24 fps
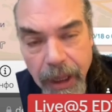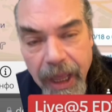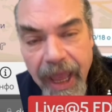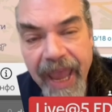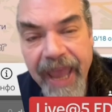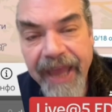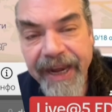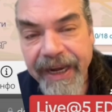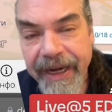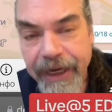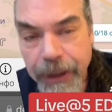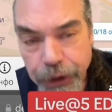
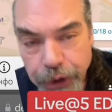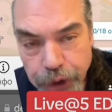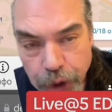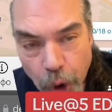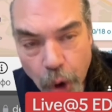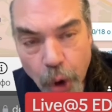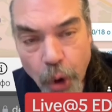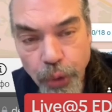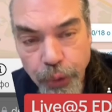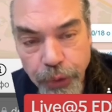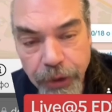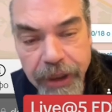and it is
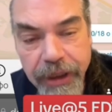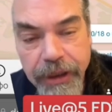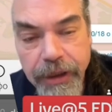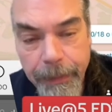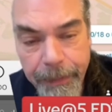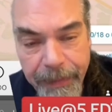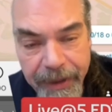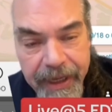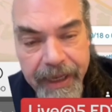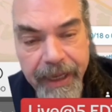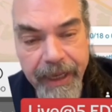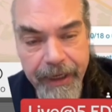only the
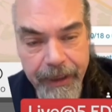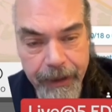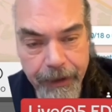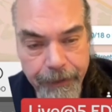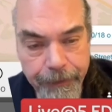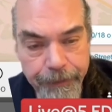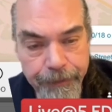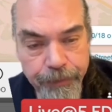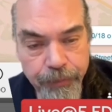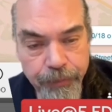beginning.